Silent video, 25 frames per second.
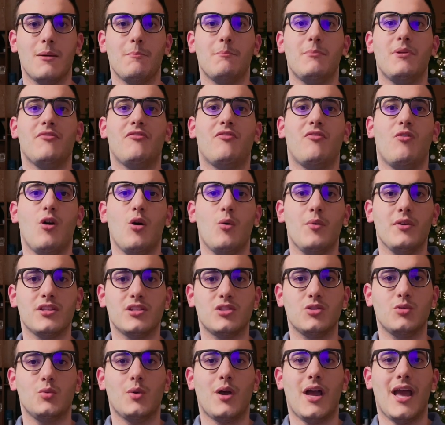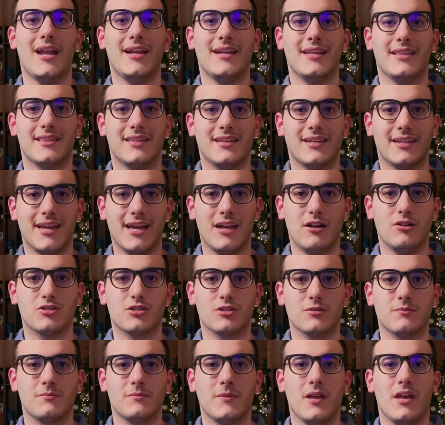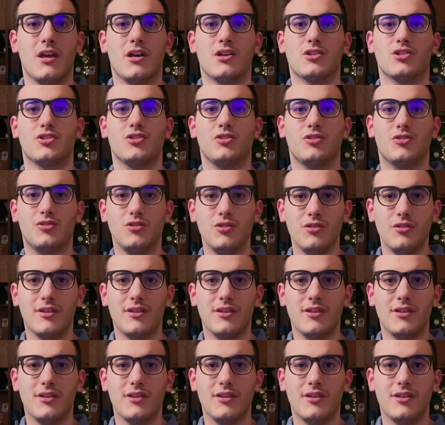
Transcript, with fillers: before we do anything else. So to do